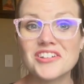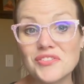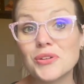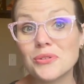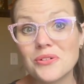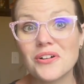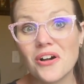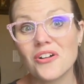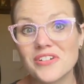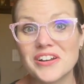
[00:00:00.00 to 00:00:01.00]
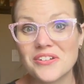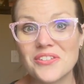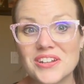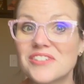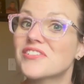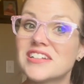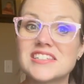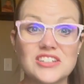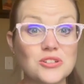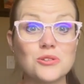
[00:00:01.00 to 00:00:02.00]
you already know the difference
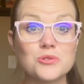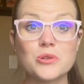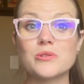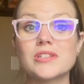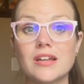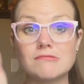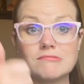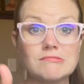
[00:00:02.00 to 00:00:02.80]
and you use whole sign,